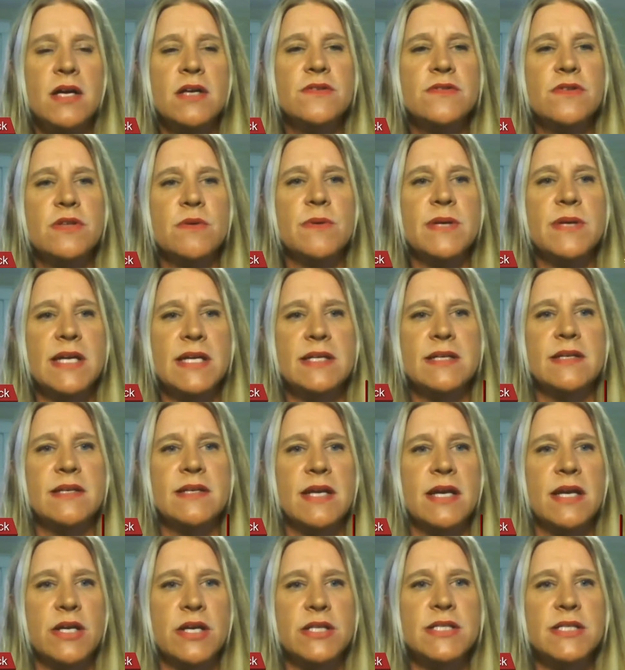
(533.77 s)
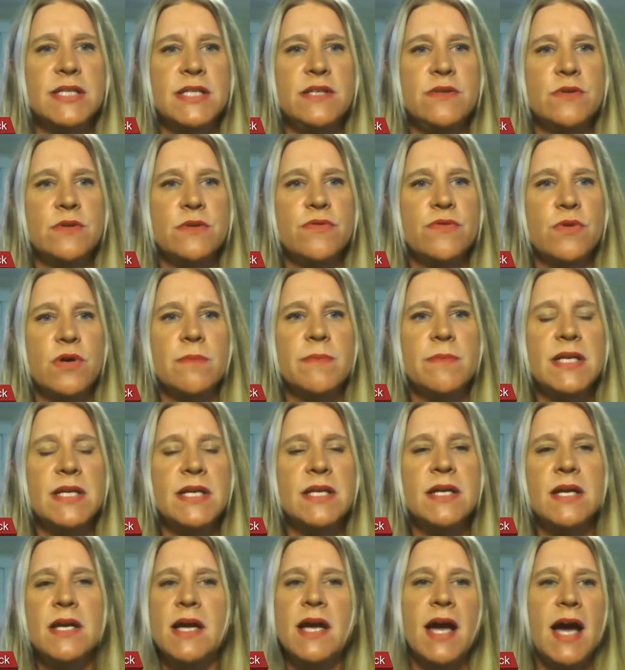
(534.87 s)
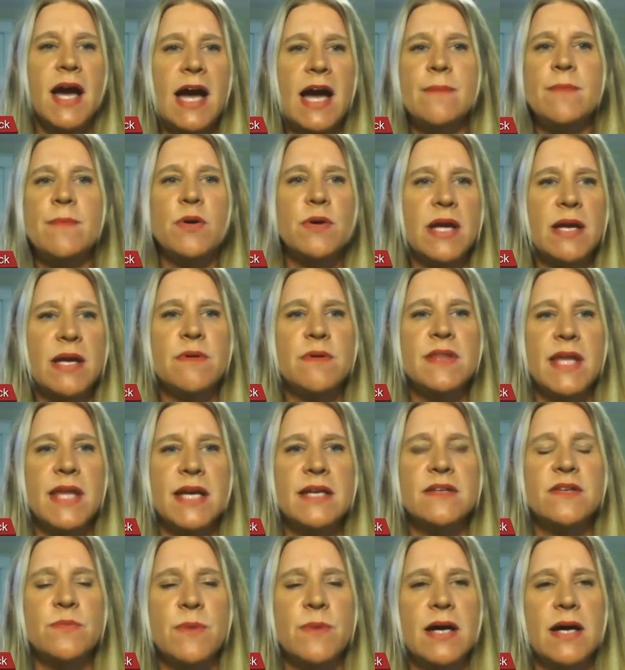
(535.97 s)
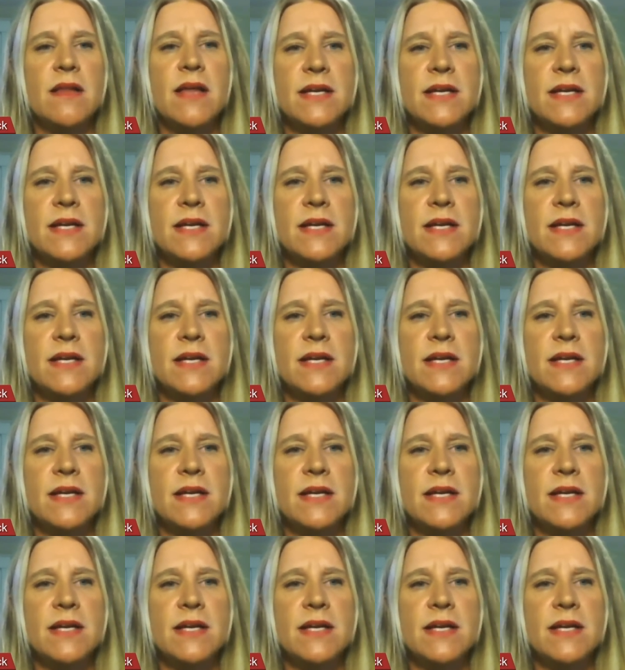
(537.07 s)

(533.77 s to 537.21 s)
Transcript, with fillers: so that we can guarantee uniformity, I'm okay with that as well.